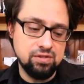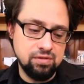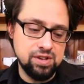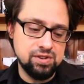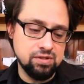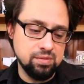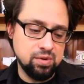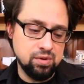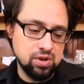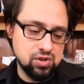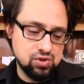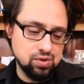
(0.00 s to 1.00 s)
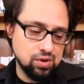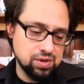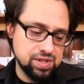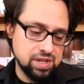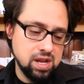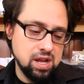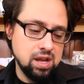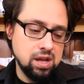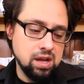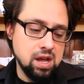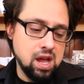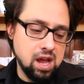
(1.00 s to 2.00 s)
creature an opponent controls.
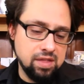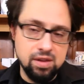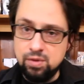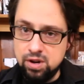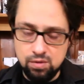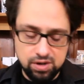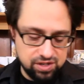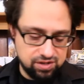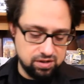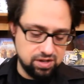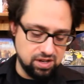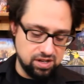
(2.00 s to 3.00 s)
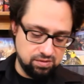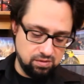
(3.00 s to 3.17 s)
And then we know what exert does.